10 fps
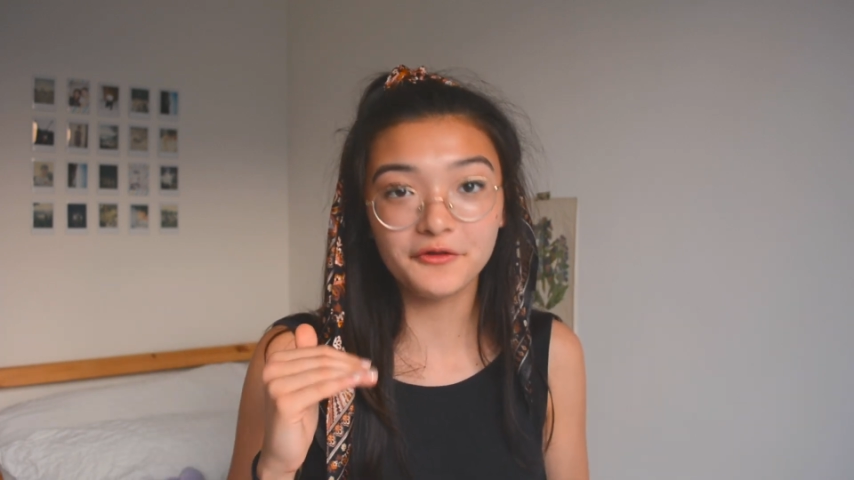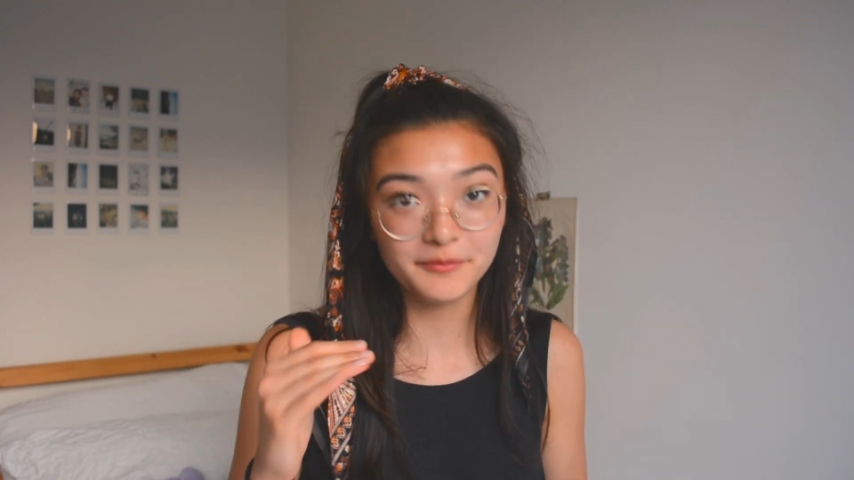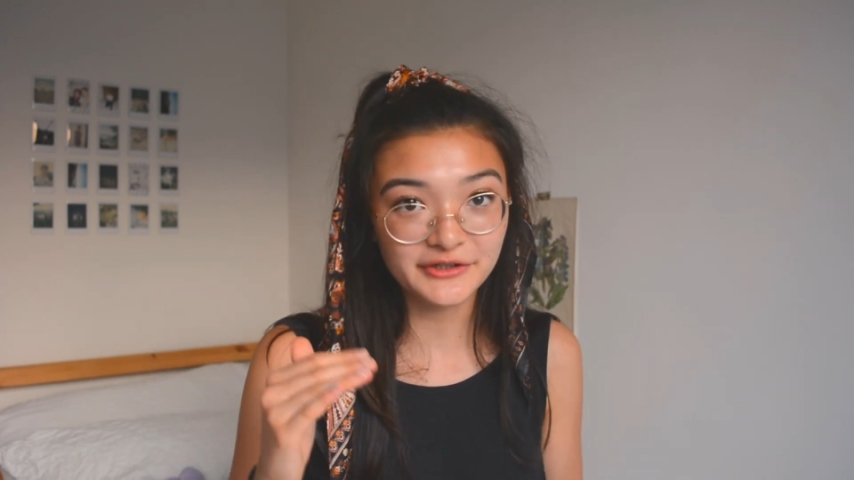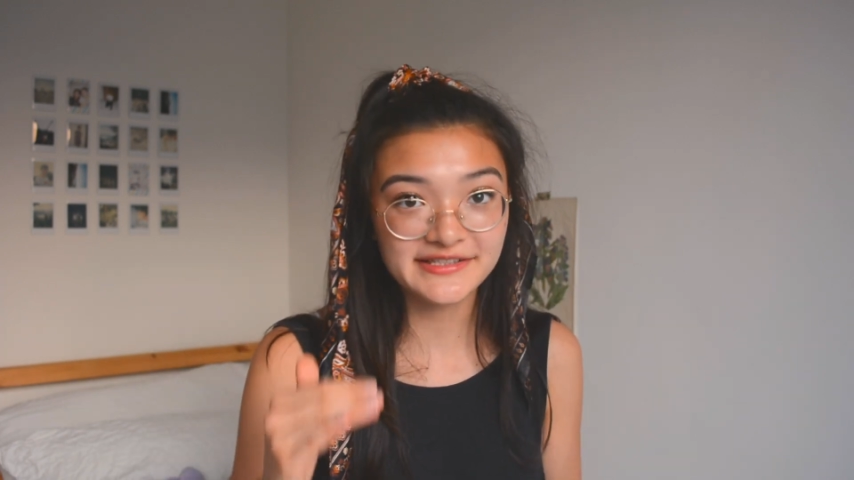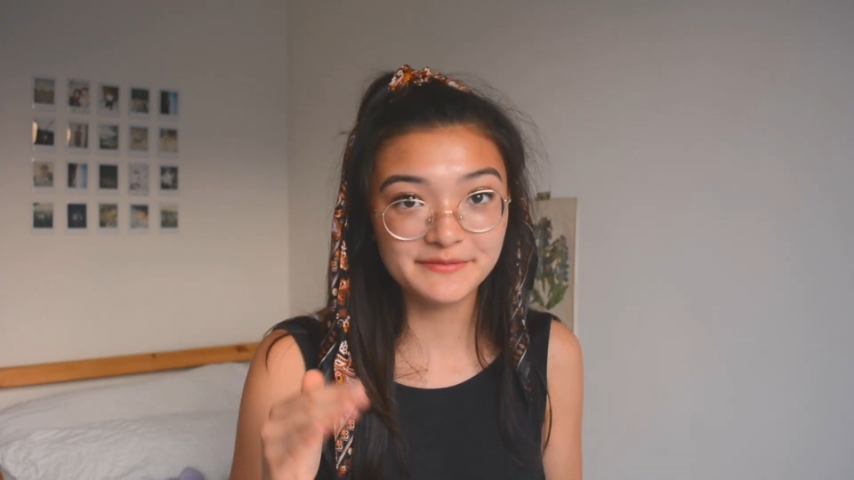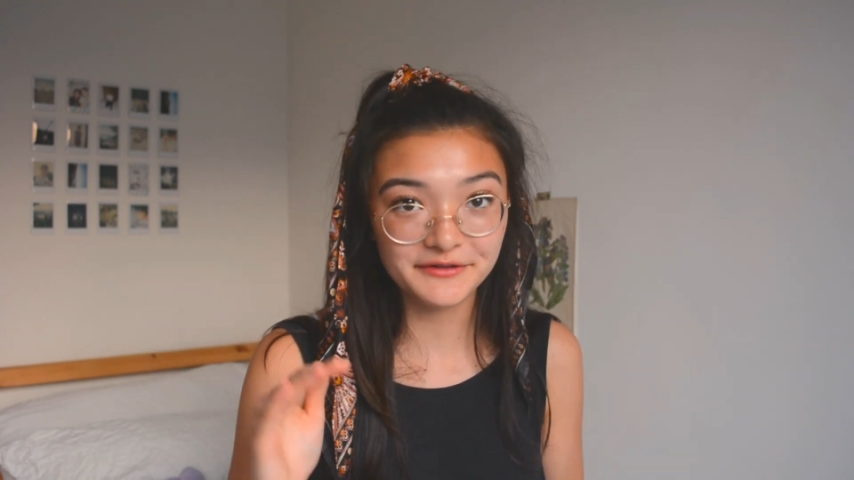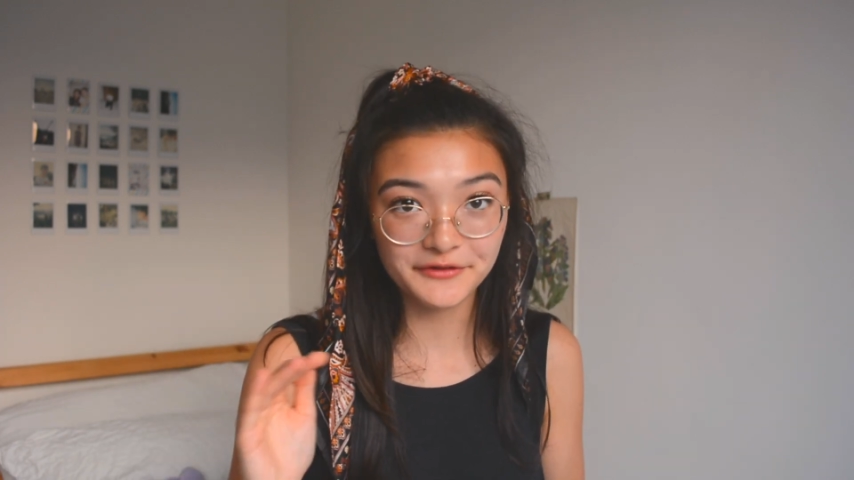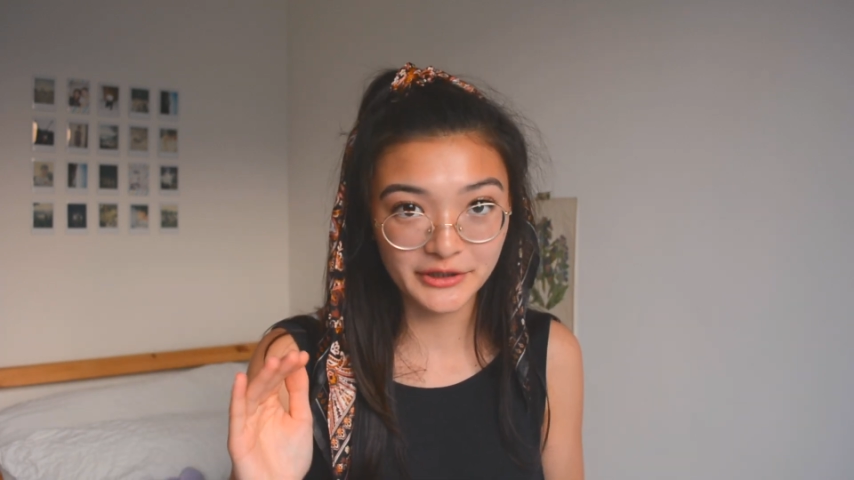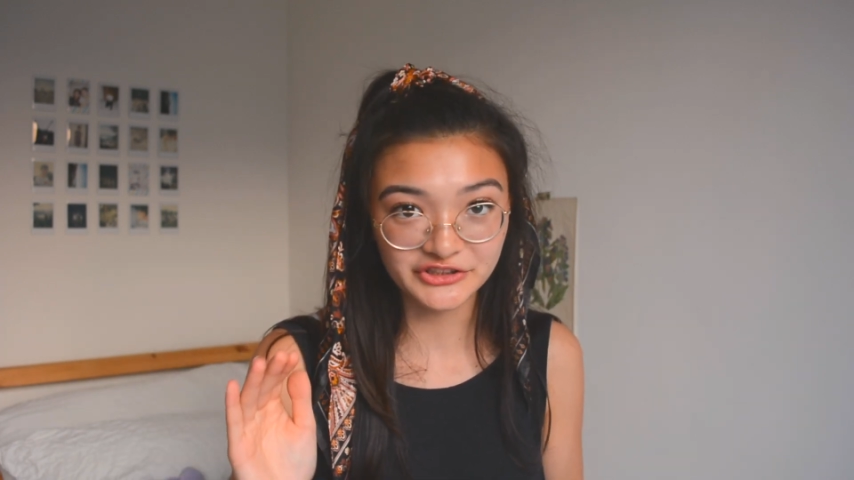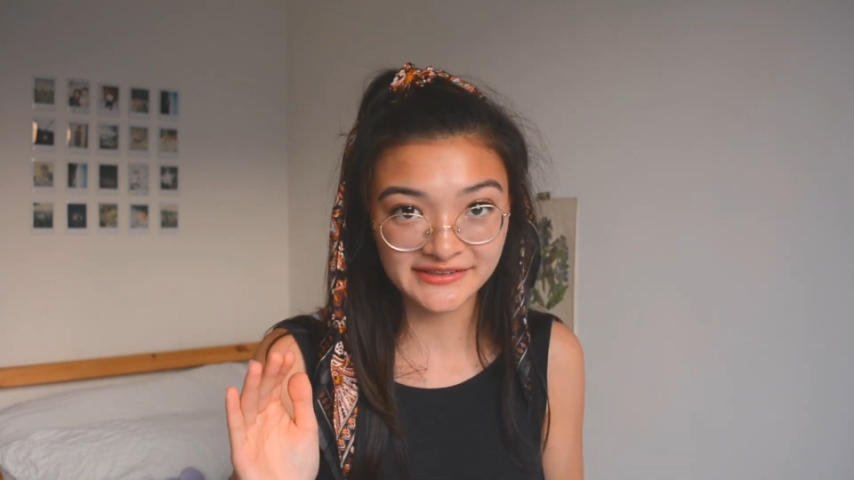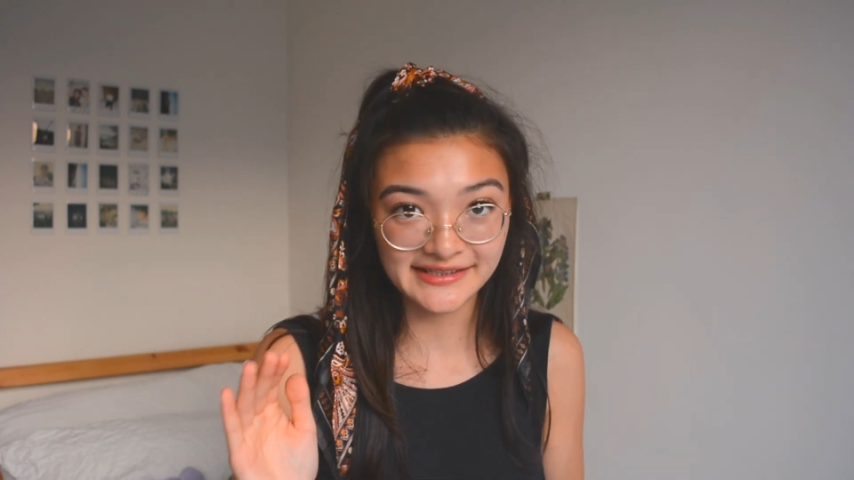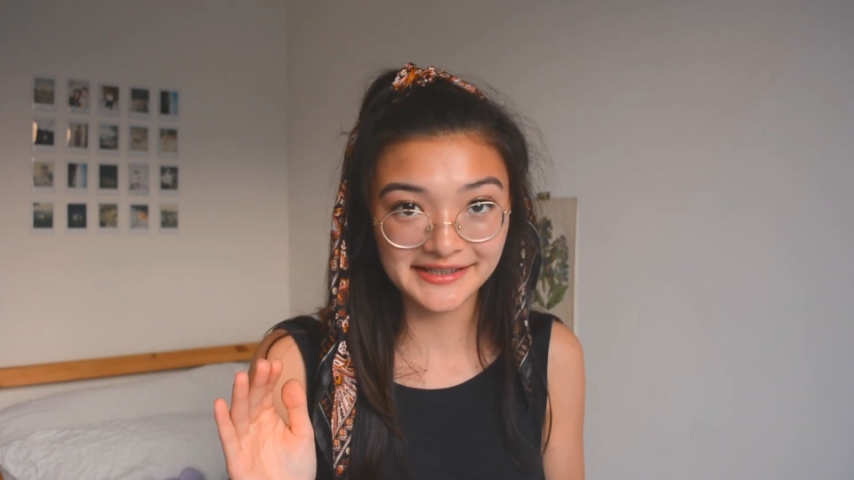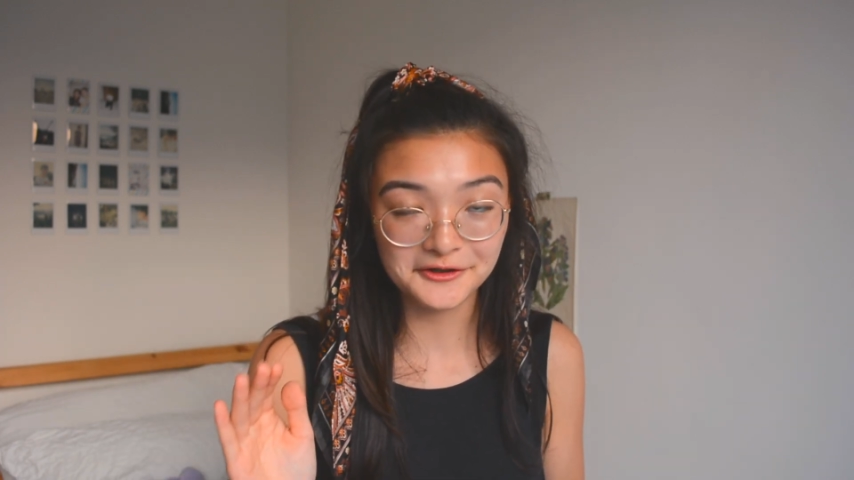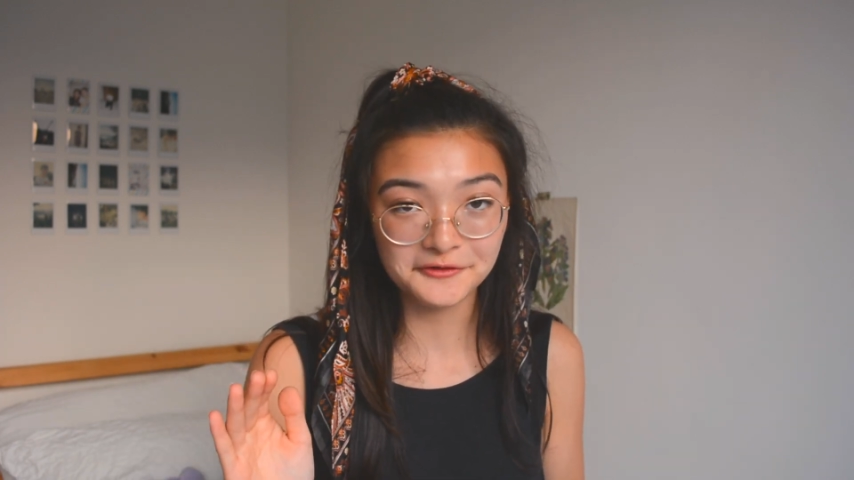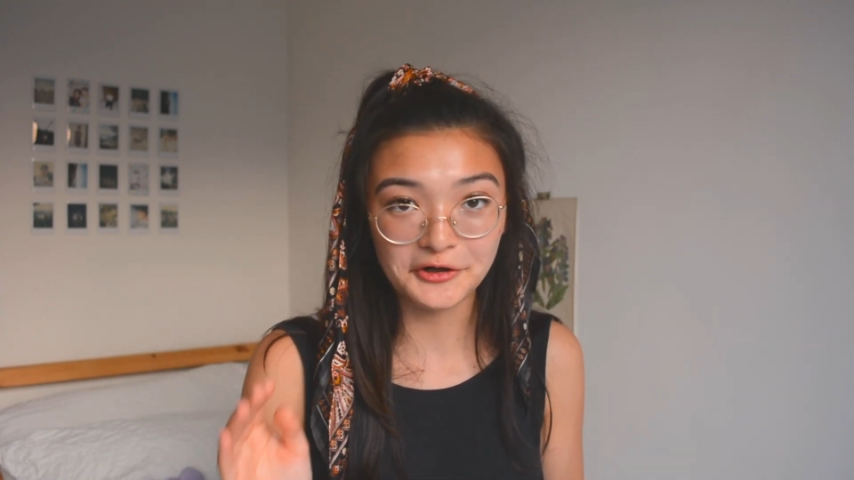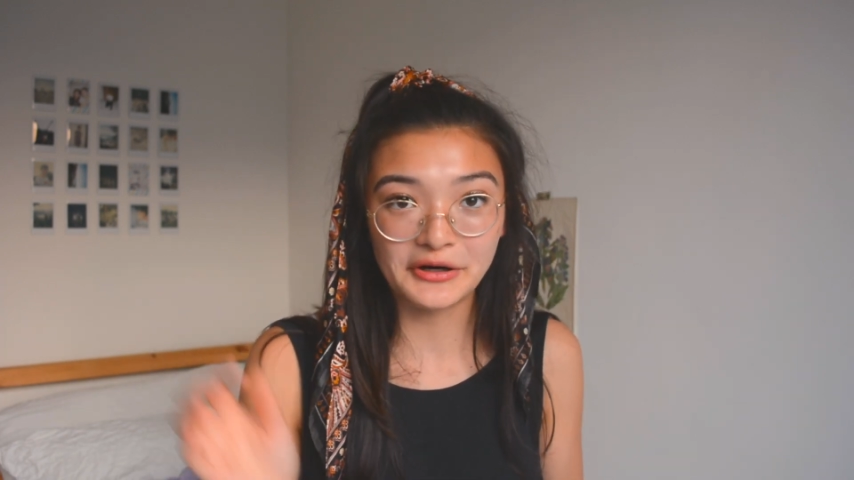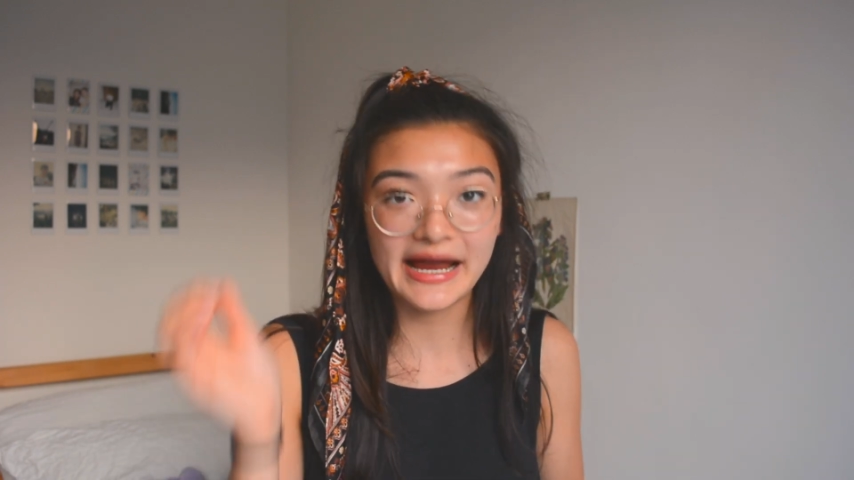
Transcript: the mark schemes of the questions that I got wrong,